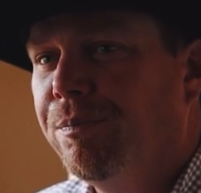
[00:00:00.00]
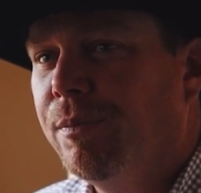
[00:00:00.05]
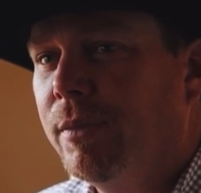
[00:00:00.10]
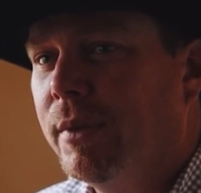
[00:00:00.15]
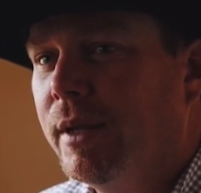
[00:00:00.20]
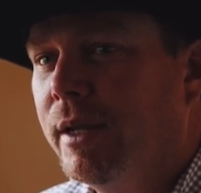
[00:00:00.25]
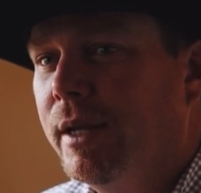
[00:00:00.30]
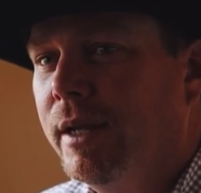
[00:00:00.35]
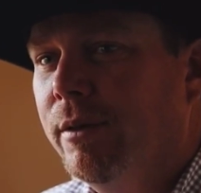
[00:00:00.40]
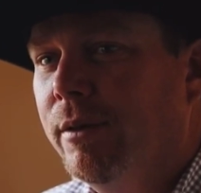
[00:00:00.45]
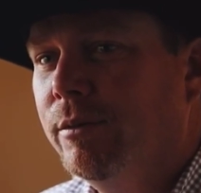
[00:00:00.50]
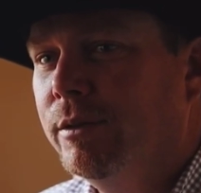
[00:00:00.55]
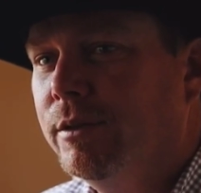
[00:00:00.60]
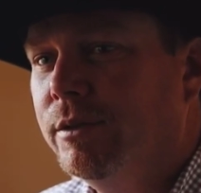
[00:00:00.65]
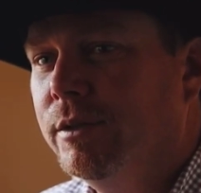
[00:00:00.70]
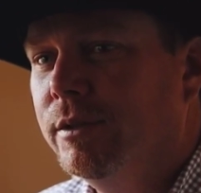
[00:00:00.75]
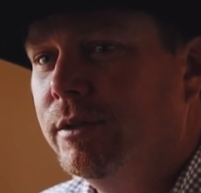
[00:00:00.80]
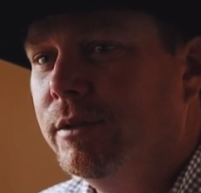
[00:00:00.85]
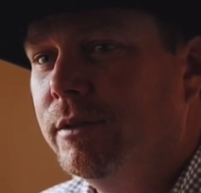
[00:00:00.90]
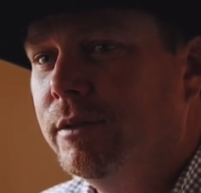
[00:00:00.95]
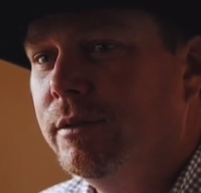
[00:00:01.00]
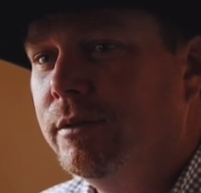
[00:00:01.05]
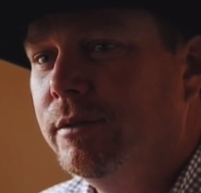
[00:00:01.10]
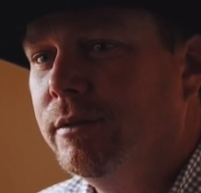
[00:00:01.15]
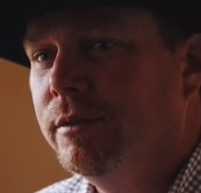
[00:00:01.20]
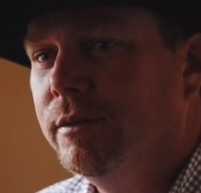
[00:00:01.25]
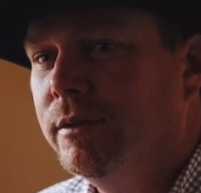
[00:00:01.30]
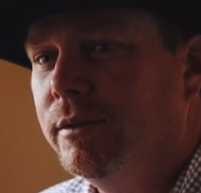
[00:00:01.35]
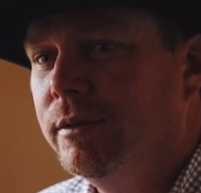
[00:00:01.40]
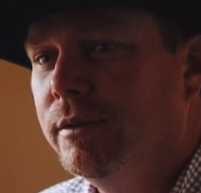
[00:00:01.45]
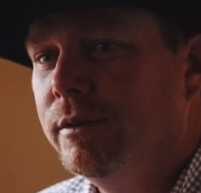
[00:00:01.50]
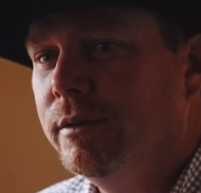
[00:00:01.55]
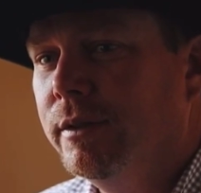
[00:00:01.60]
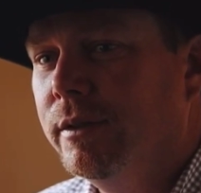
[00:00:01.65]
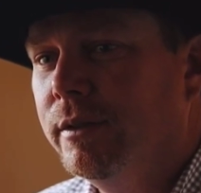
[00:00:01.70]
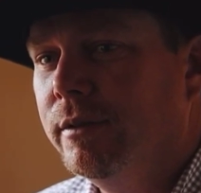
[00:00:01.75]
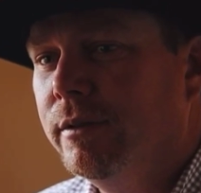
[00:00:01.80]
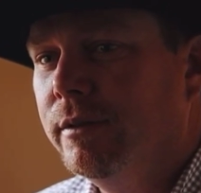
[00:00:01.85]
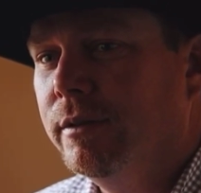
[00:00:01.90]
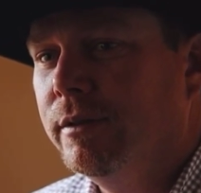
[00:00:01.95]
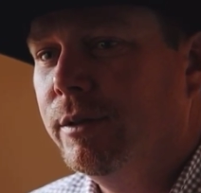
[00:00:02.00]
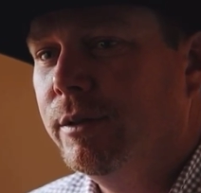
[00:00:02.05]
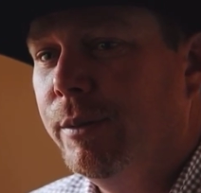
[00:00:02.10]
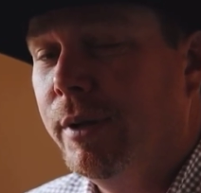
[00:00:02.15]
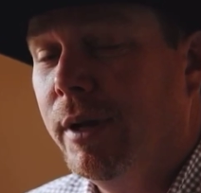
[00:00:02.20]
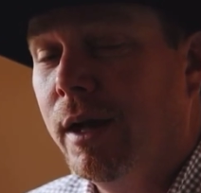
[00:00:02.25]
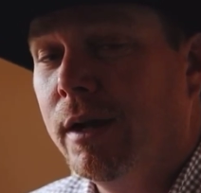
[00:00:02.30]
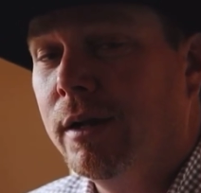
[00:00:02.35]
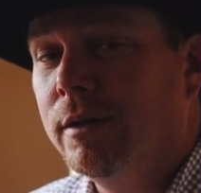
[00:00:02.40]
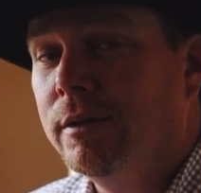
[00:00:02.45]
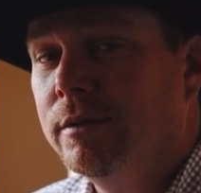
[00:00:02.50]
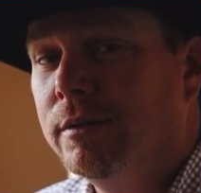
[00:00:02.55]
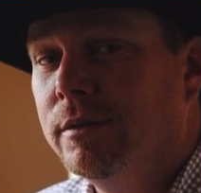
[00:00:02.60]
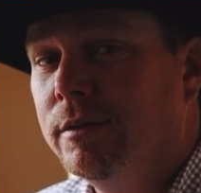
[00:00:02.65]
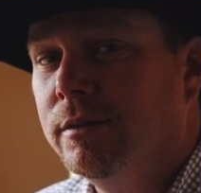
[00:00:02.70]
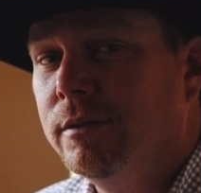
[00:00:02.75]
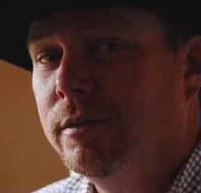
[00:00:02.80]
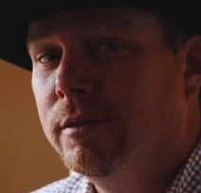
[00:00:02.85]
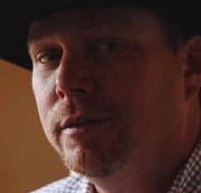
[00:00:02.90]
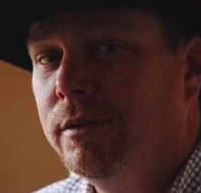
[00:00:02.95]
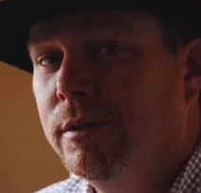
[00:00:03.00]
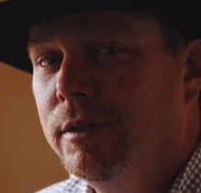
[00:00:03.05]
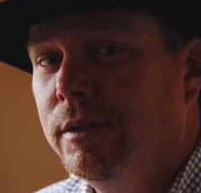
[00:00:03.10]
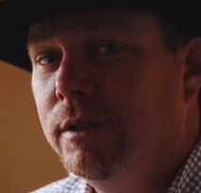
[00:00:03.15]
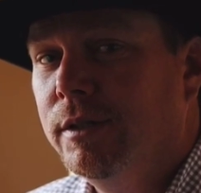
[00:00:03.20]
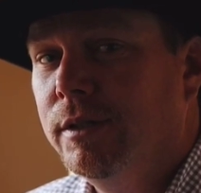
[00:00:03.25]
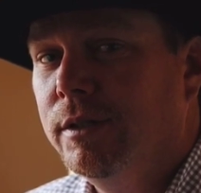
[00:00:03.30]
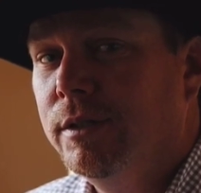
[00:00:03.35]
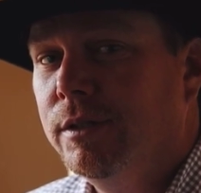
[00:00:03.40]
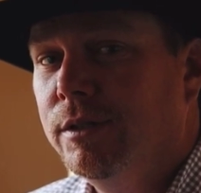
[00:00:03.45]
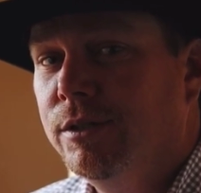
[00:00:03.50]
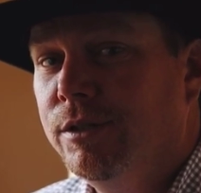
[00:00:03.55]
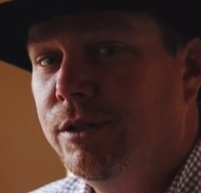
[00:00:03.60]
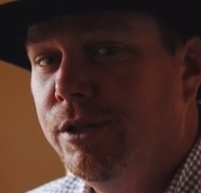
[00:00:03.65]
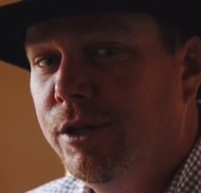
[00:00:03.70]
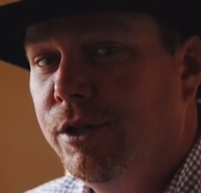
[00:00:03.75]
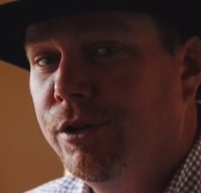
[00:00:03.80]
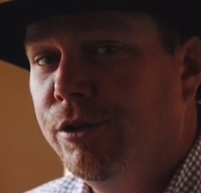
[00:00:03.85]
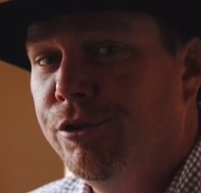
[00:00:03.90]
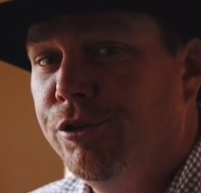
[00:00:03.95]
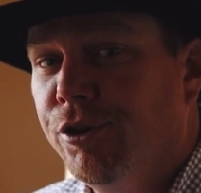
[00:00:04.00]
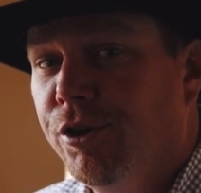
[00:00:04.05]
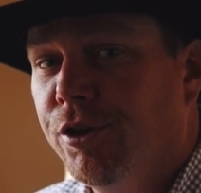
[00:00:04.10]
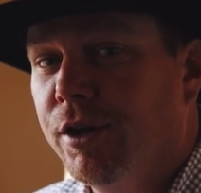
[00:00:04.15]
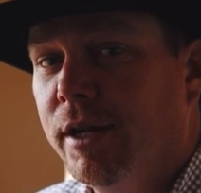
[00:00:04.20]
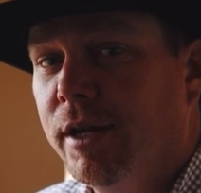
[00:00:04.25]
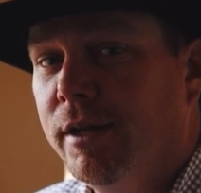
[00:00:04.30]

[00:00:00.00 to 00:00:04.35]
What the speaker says: It was just, to be honest, tear-jerking.